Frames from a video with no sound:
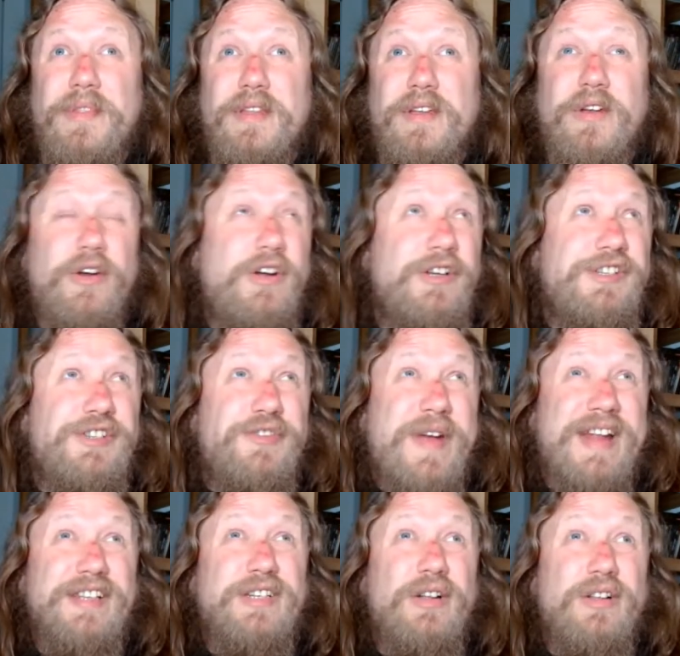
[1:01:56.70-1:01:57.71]
girls and
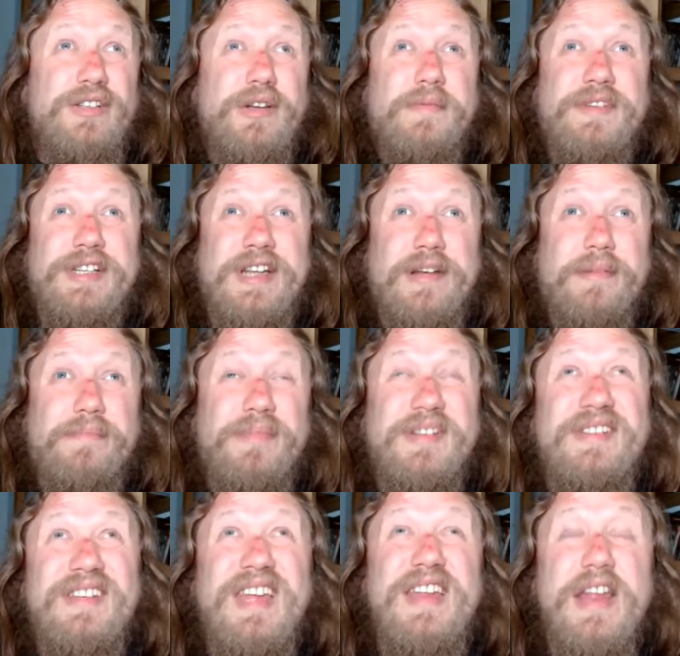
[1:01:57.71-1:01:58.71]
trans girls, obviously.
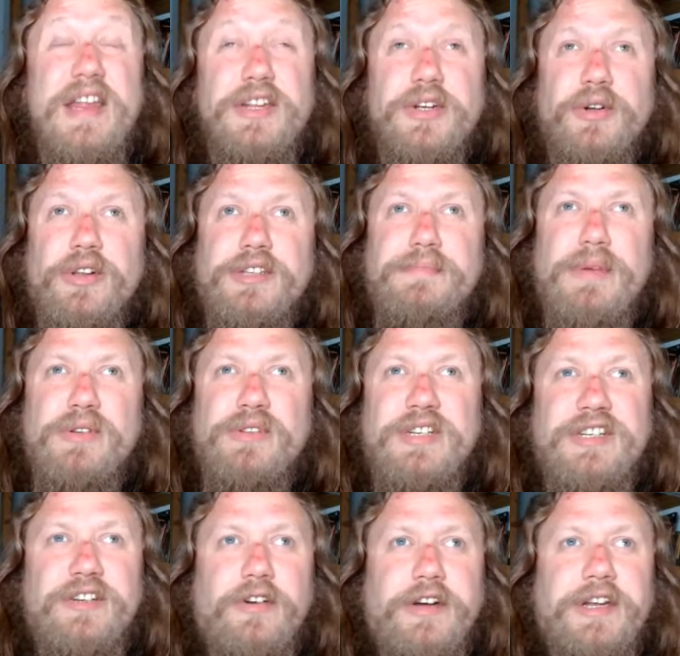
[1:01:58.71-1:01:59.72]
Teenage girls mostly
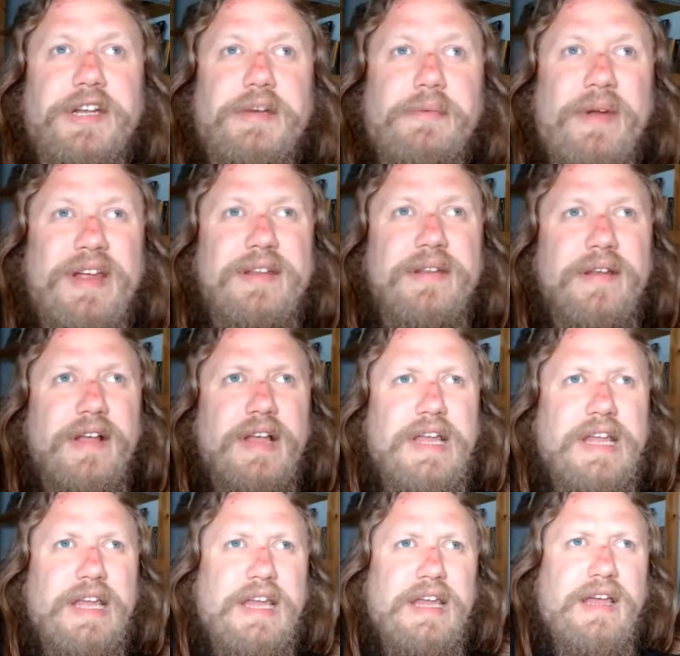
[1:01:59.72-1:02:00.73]
targeted, right?
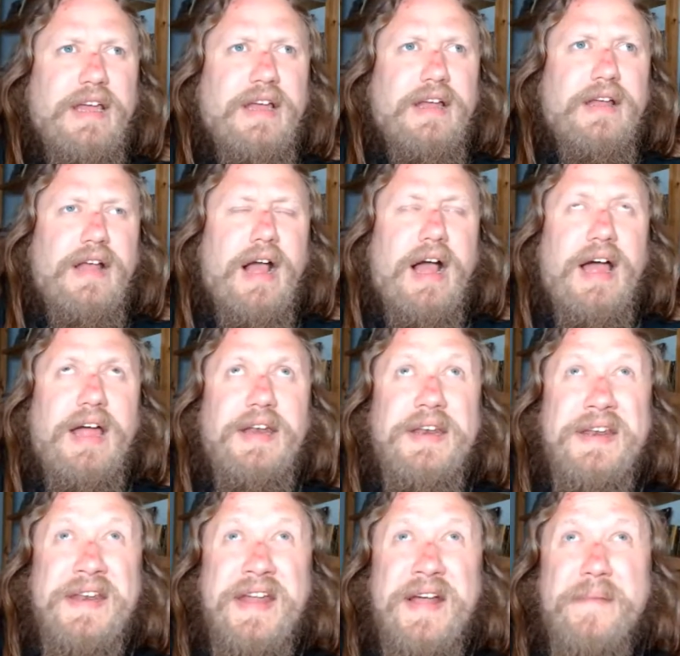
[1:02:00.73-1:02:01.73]

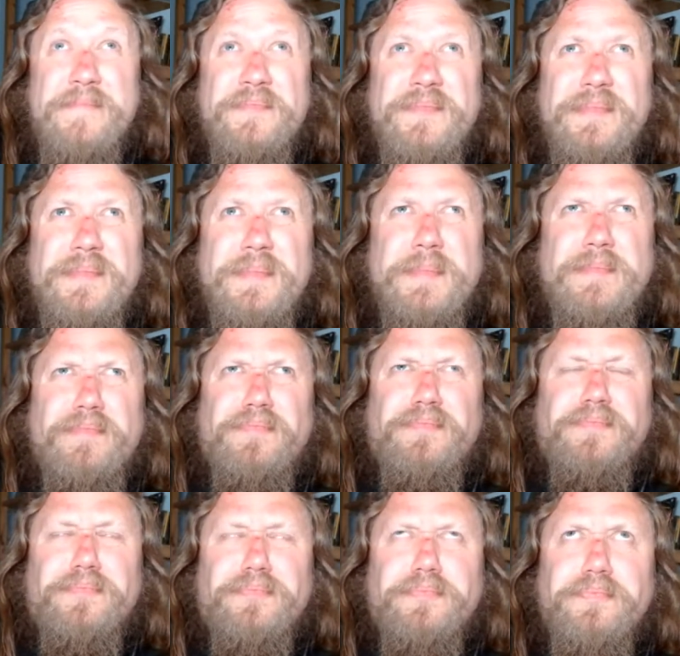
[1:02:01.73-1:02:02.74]
And
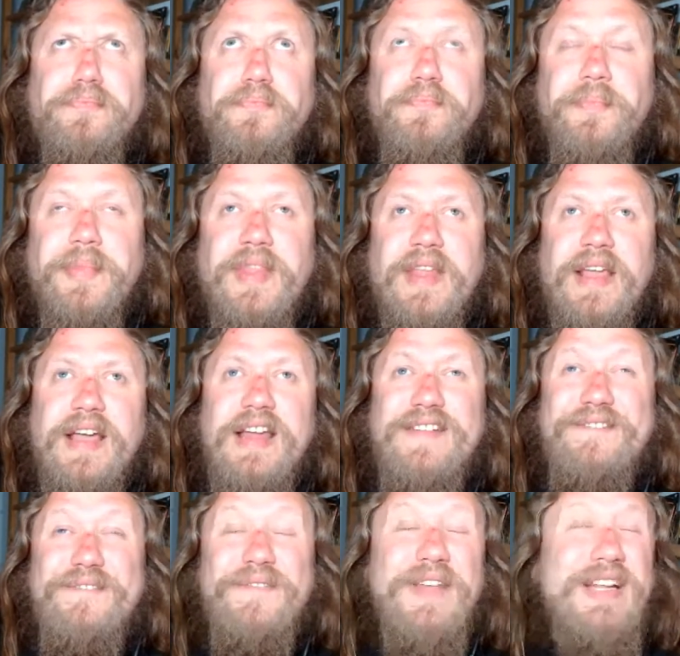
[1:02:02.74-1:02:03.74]

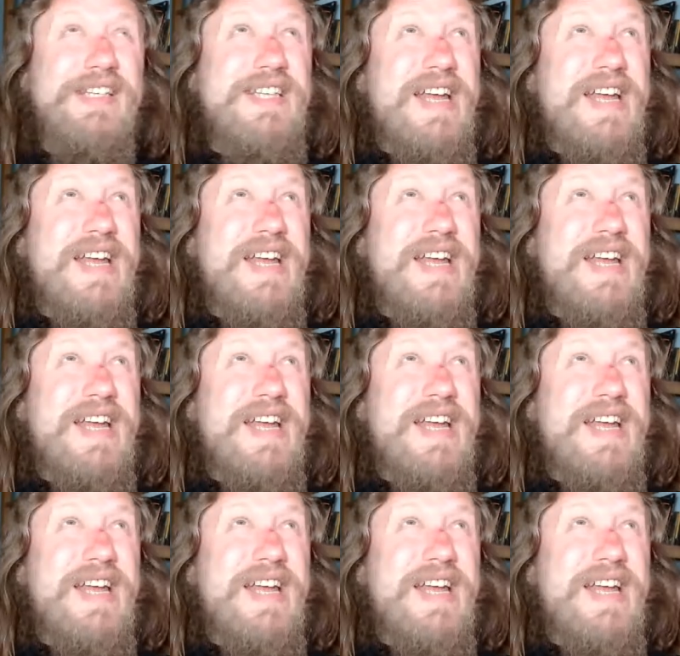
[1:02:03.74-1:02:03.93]
it feels